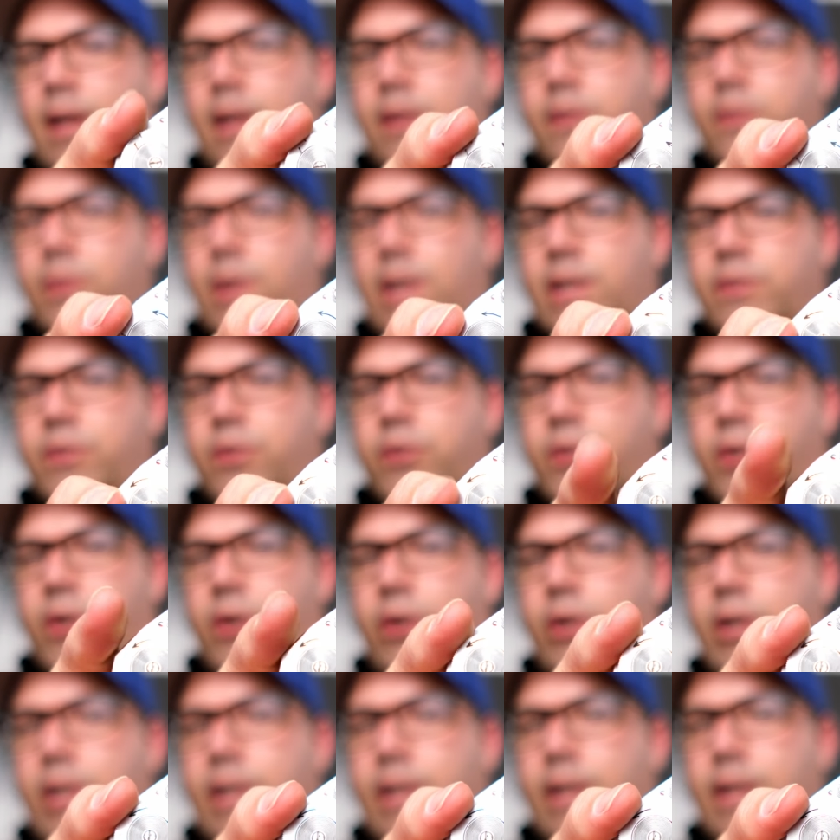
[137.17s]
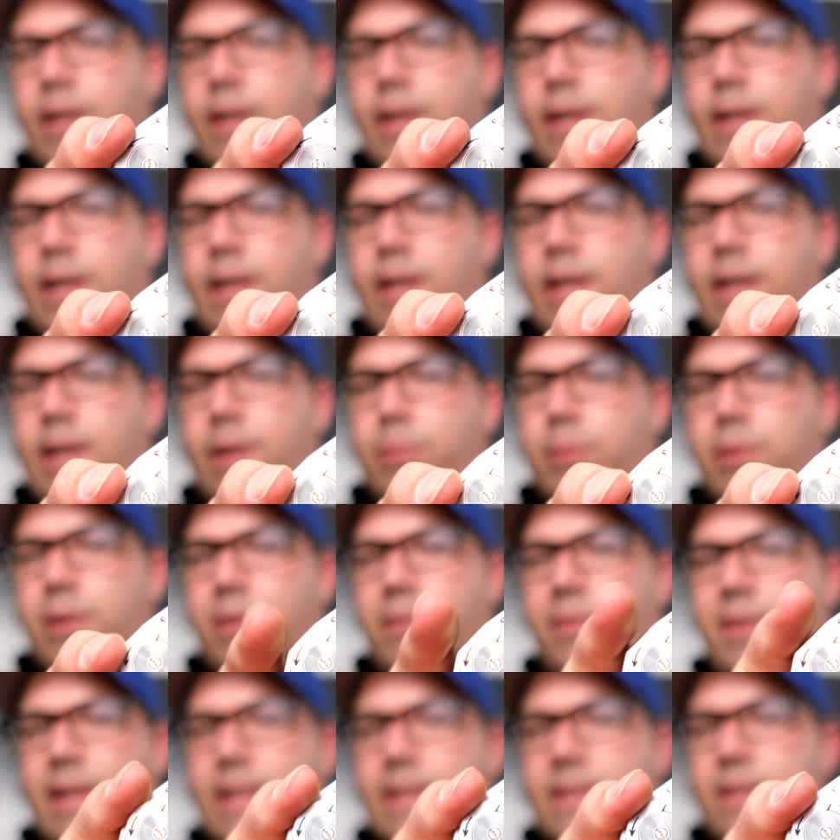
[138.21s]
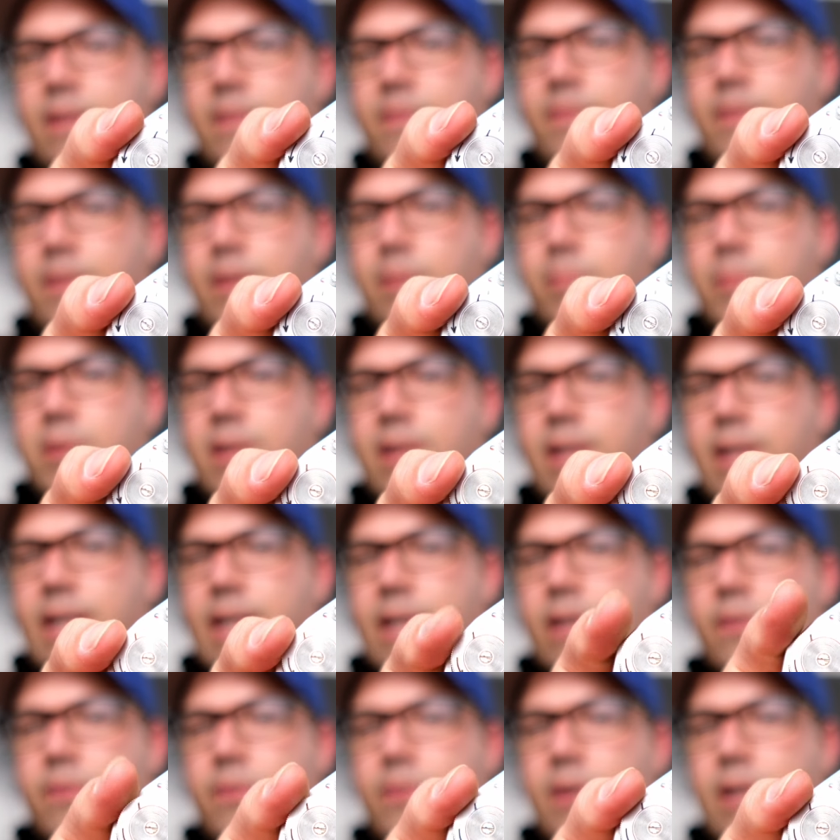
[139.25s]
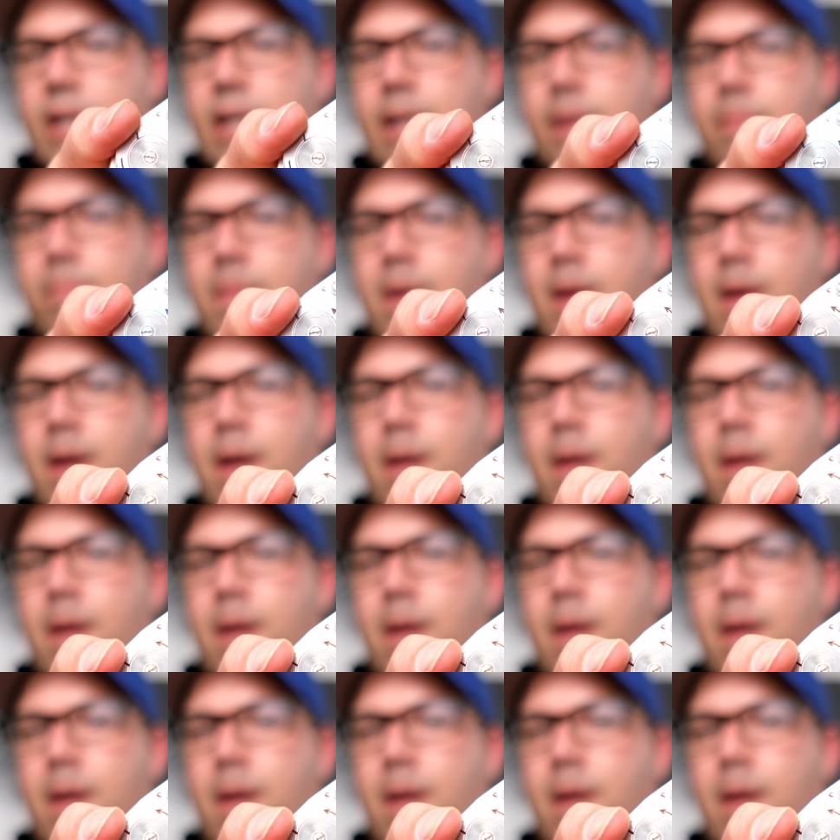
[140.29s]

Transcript: So as you turn it, it will advance the film to the next frame.